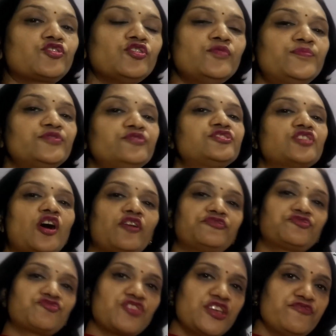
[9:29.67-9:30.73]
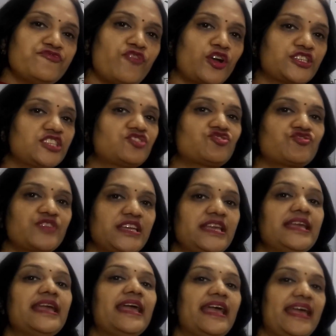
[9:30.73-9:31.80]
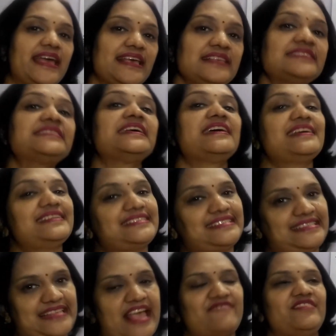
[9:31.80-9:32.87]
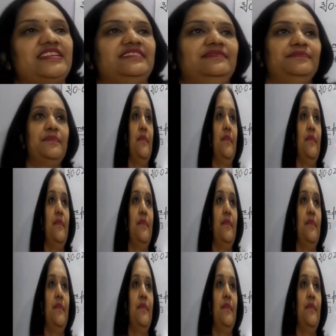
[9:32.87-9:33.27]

cube root of 343 is 7.